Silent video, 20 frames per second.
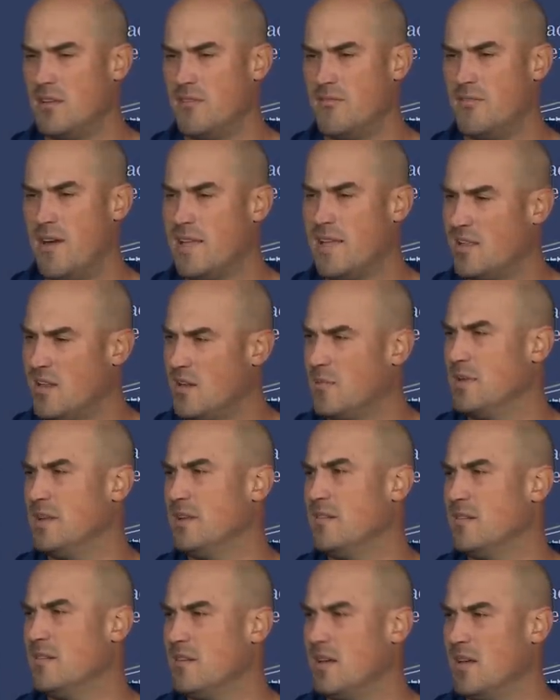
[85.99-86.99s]
finding him
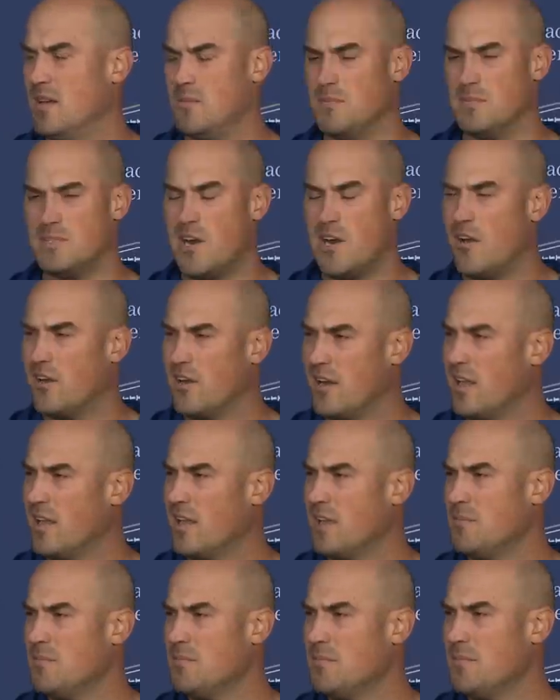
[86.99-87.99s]
and targeting
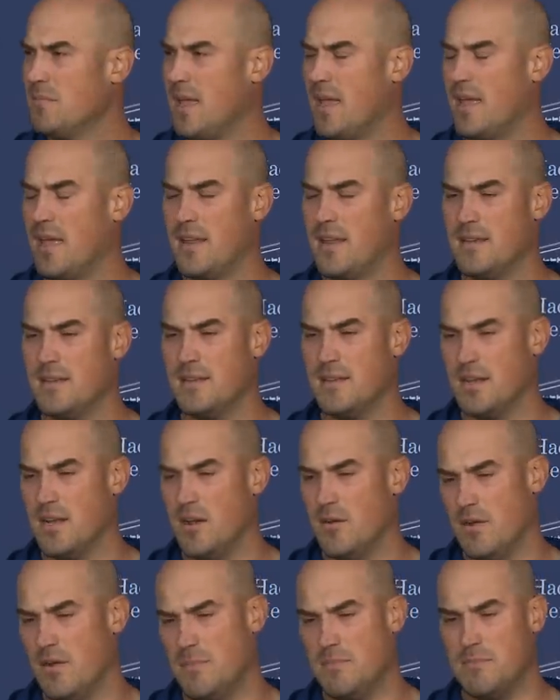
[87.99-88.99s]
him. And you
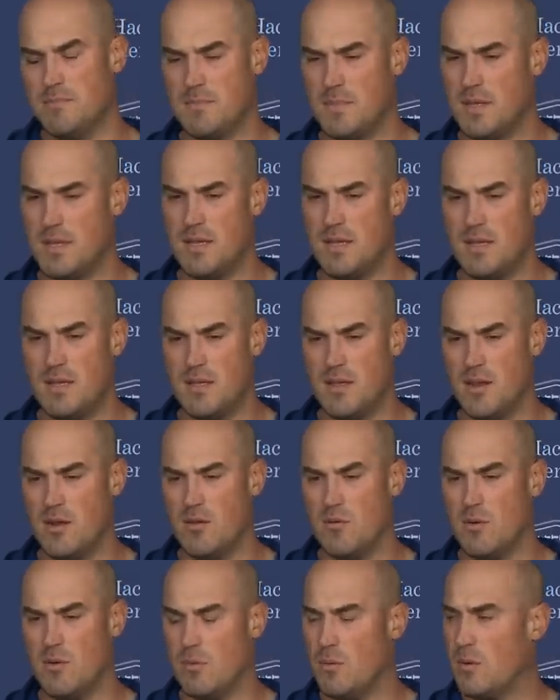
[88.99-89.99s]
know,
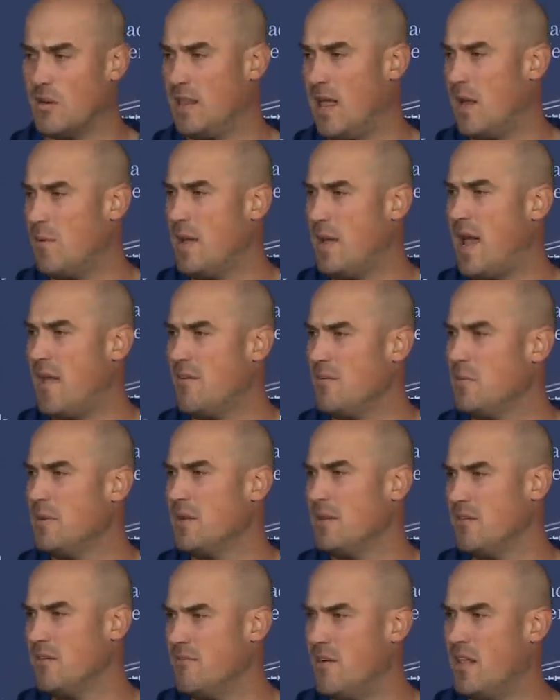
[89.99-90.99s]
we're glad we have him. We
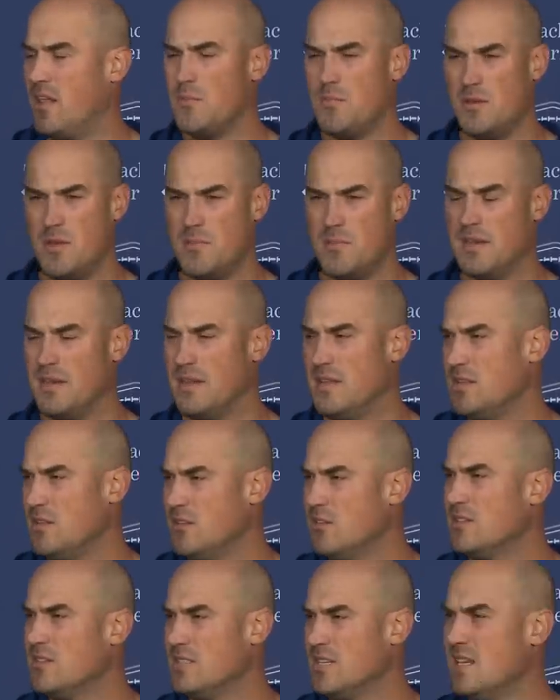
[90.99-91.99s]
can develop him, and you
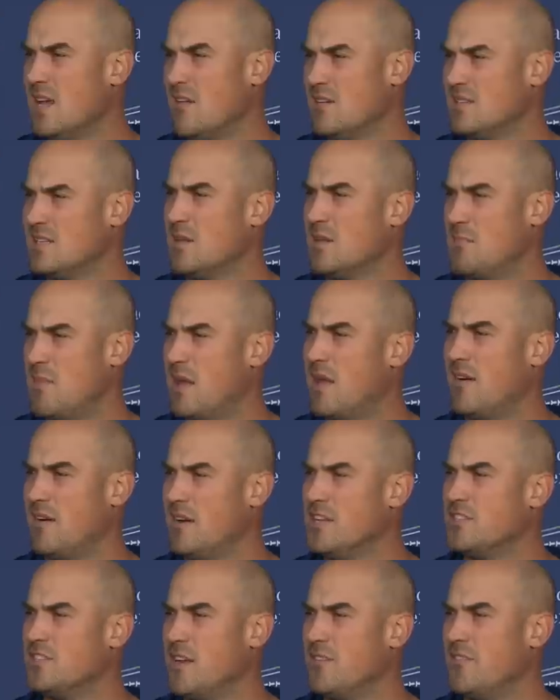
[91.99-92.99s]
can see how he's getting better
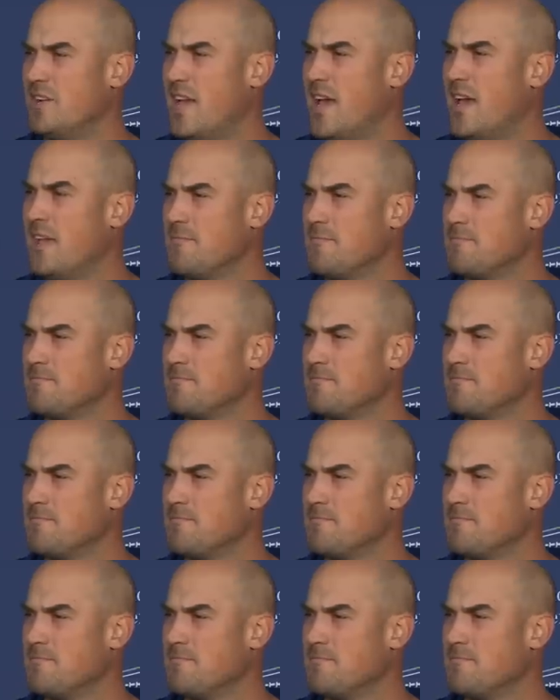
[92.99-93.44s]
each and every day.